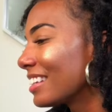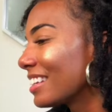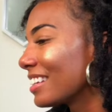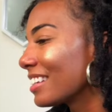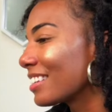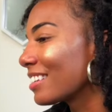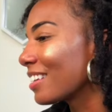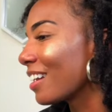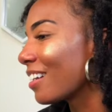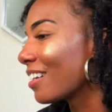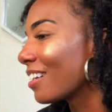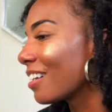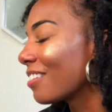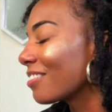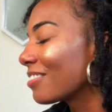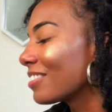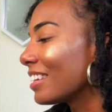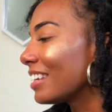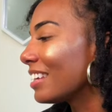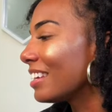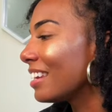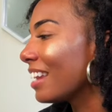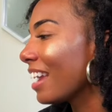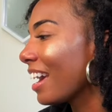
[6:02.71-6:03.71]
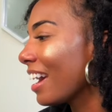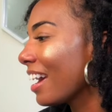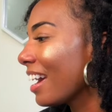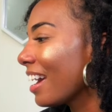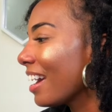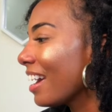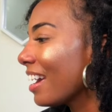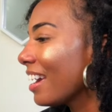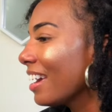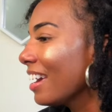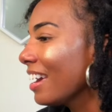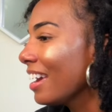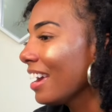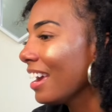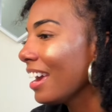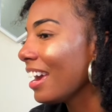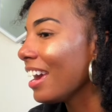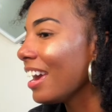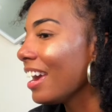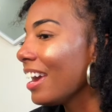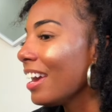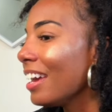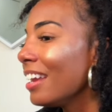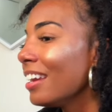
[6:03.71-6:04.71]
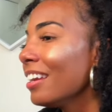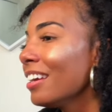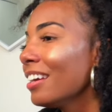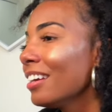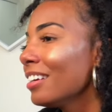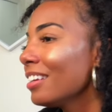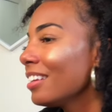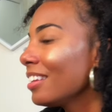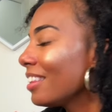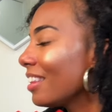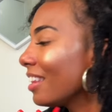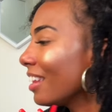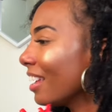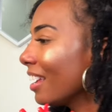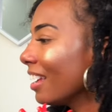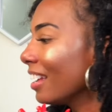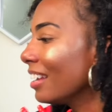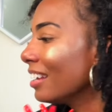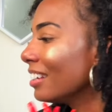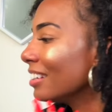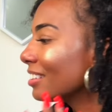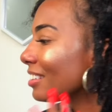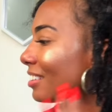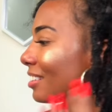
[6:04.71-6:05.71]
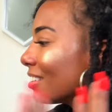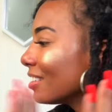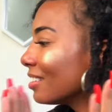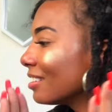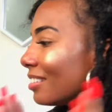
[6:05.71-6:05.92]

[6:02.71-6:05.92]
to start off the day, and then